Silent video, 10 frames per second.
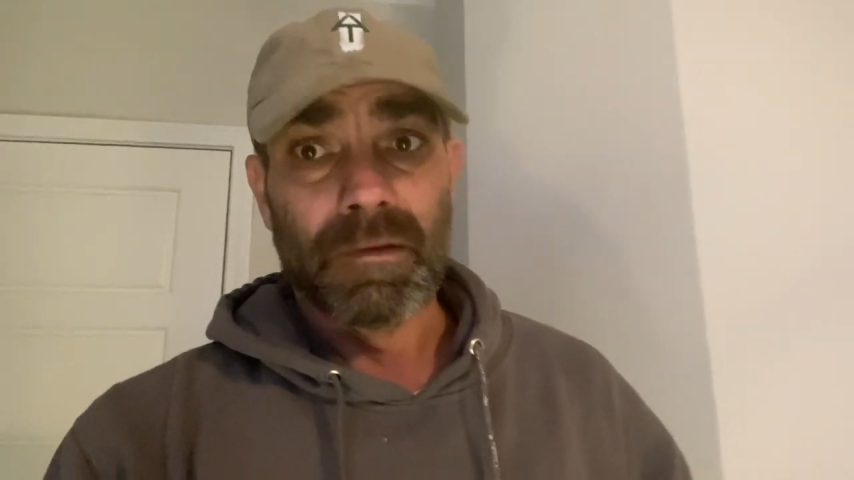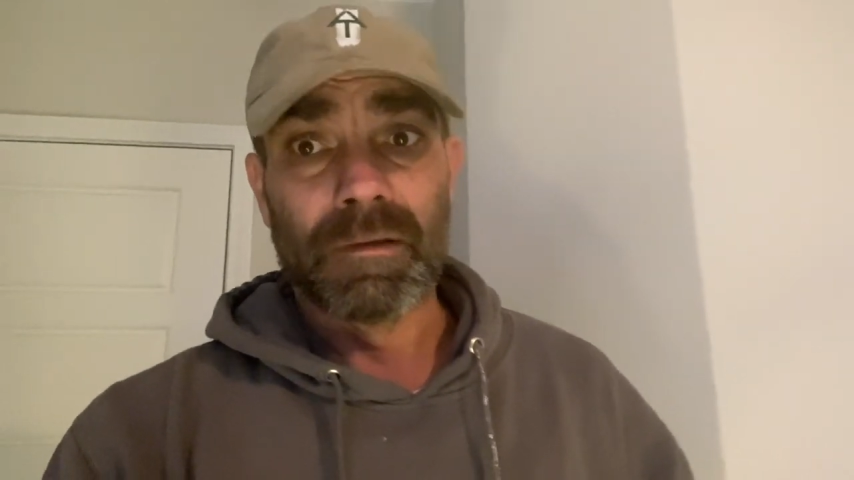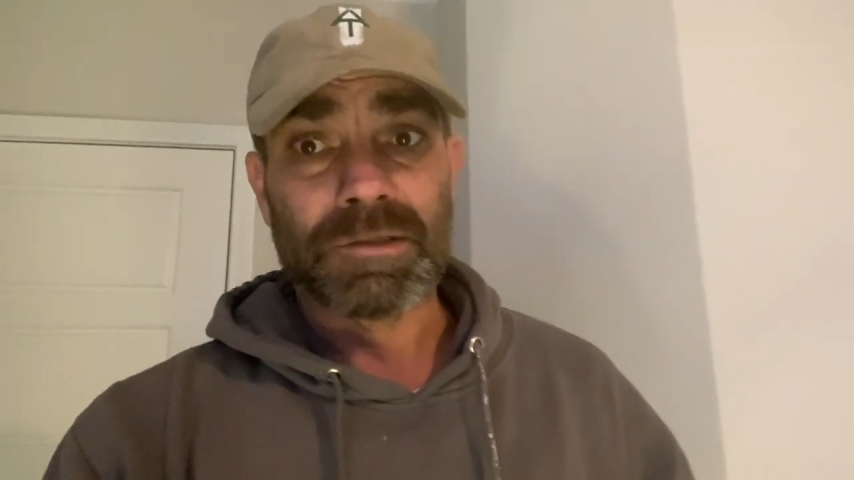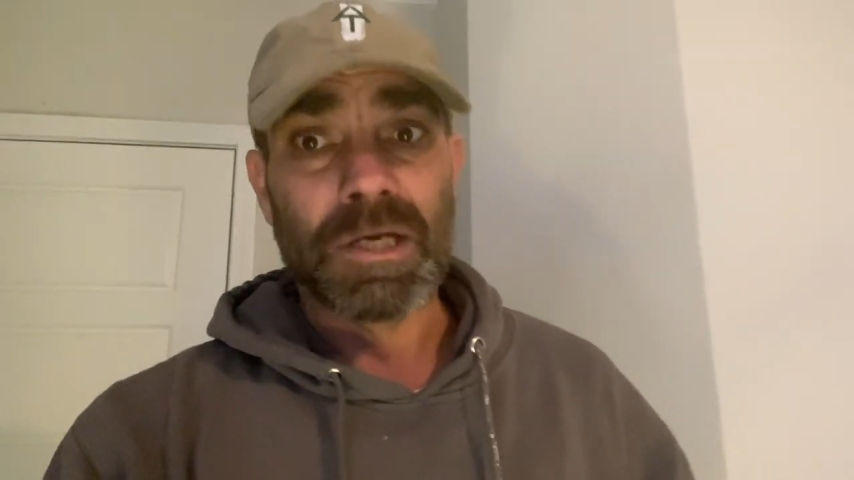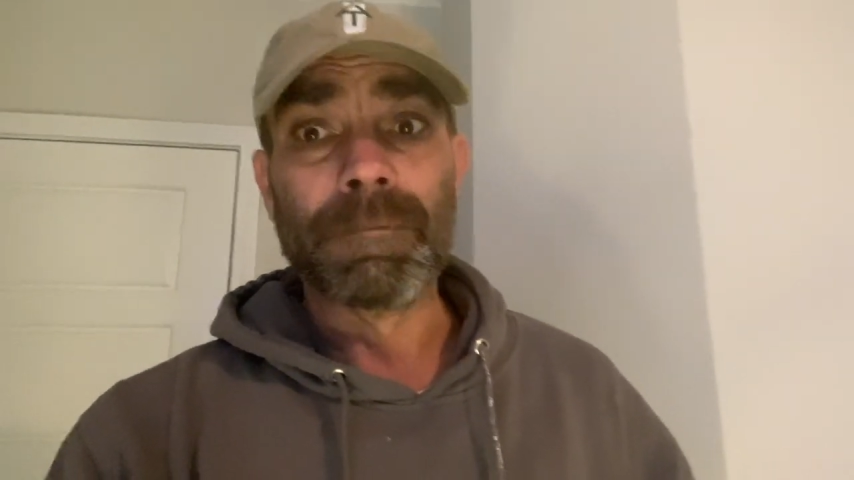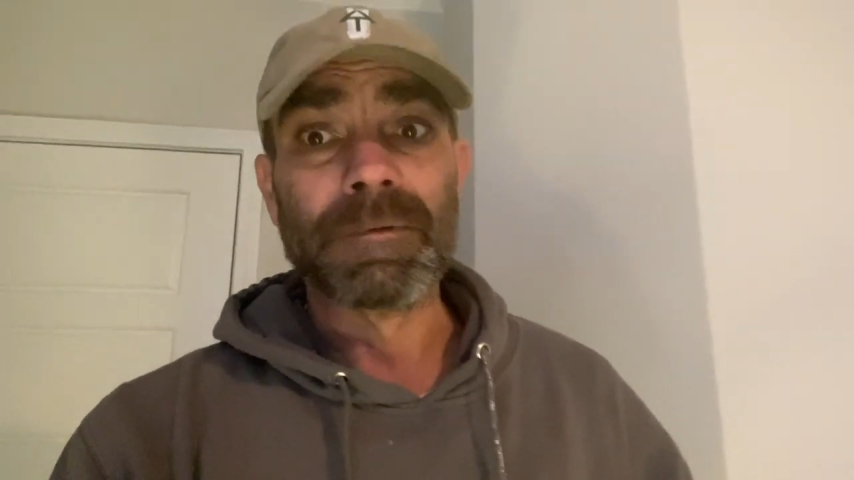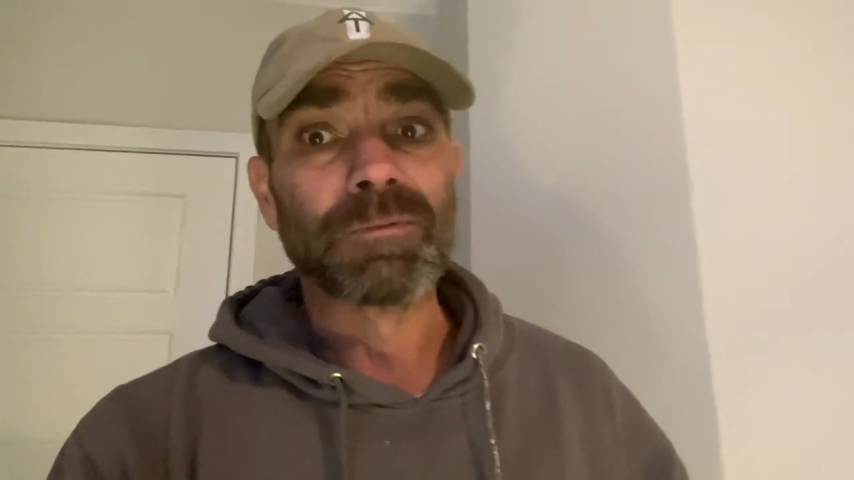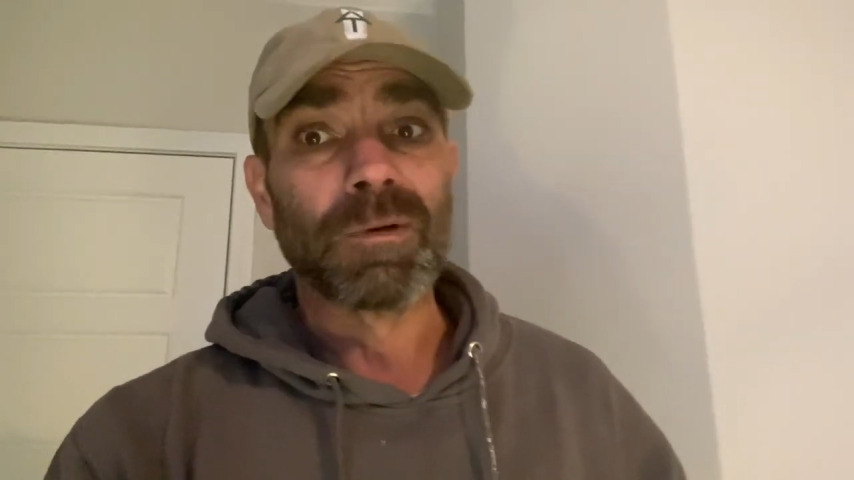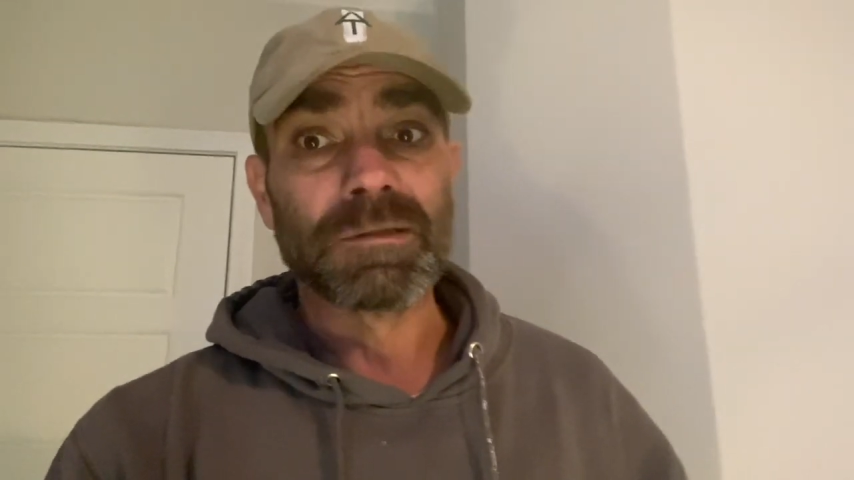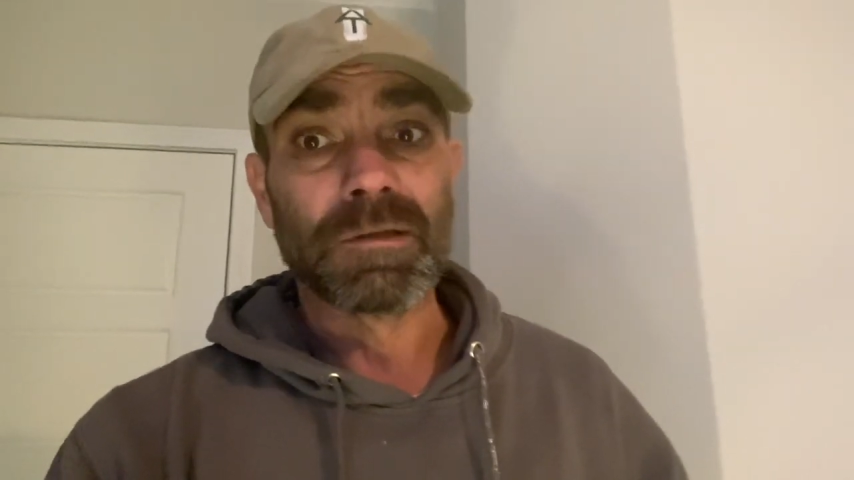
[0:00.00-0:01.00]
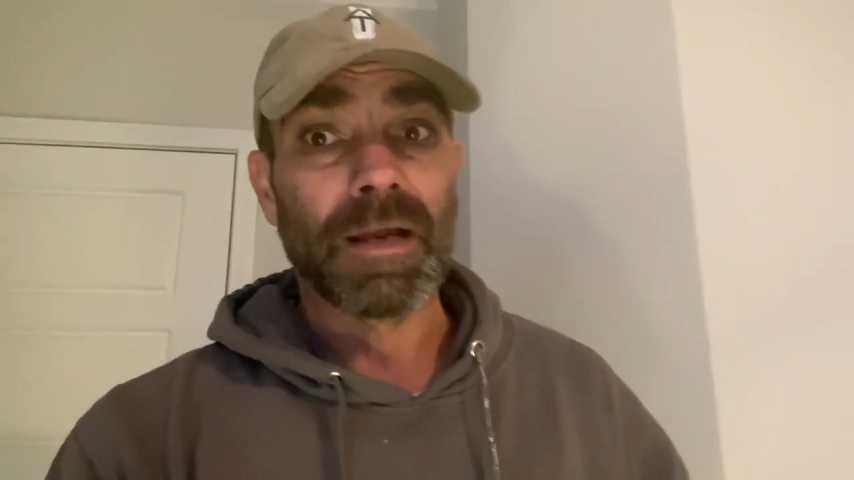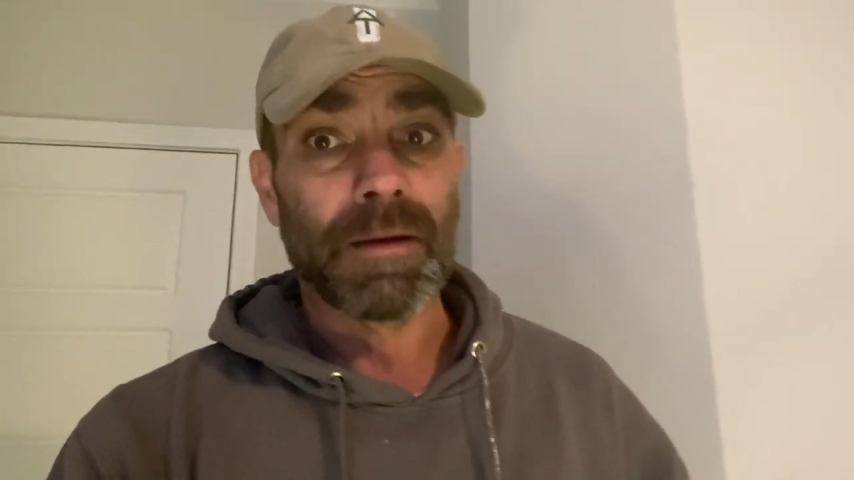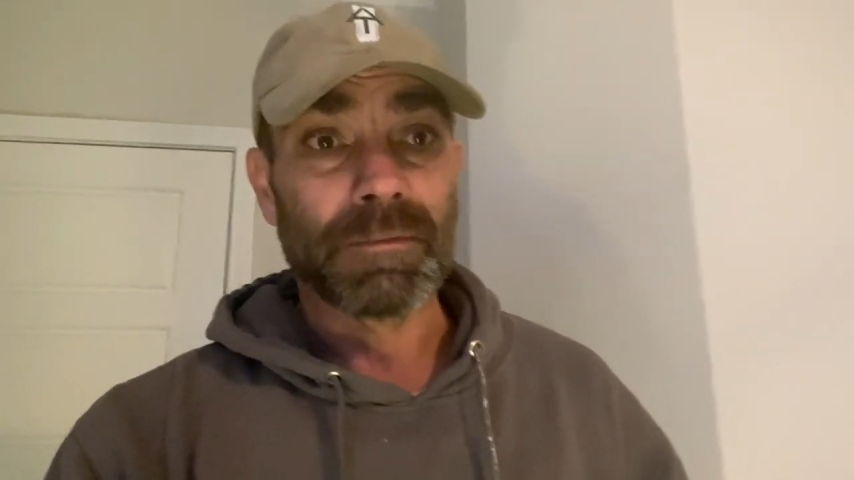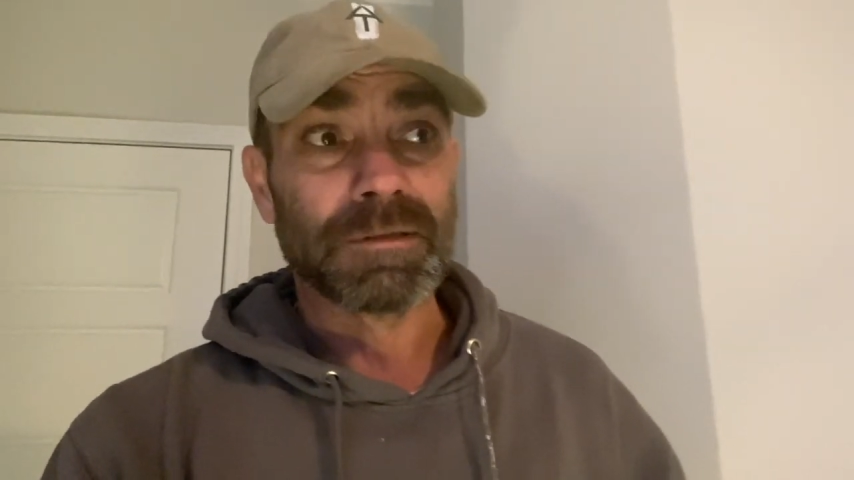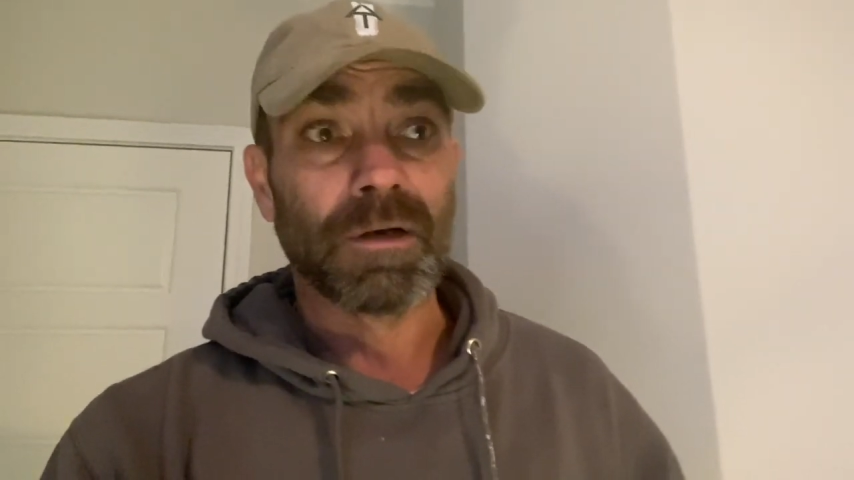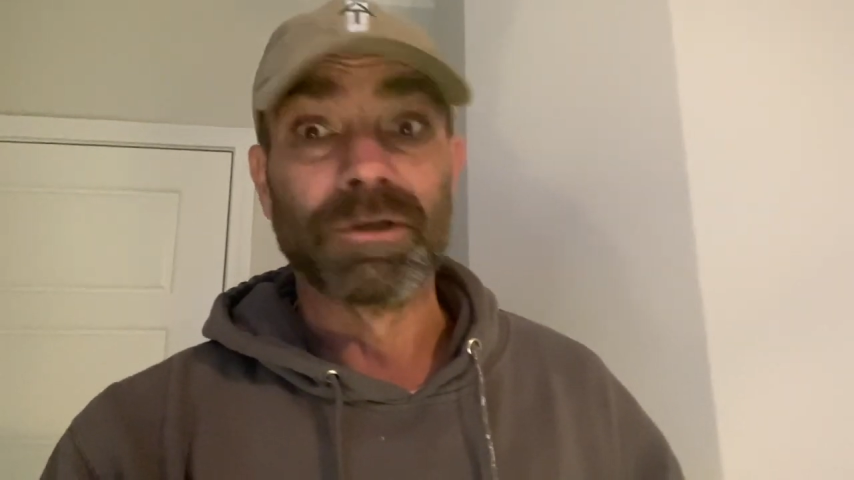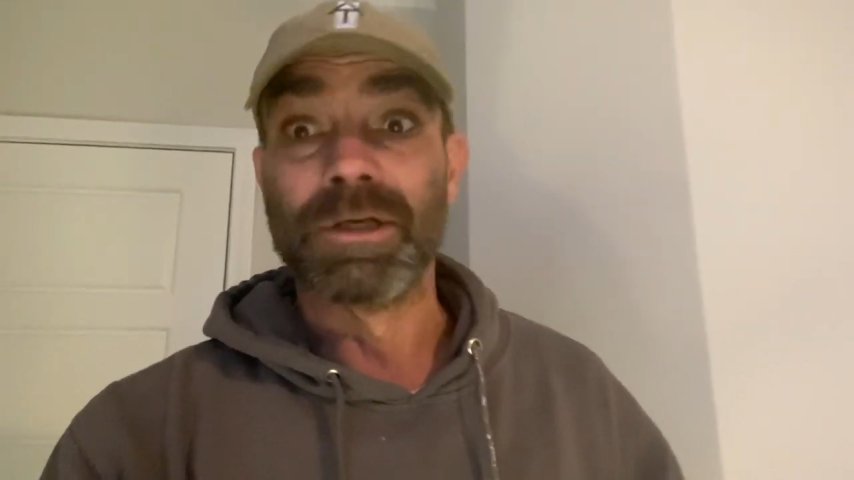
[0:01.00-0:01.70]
Cheapest ones on Amazon,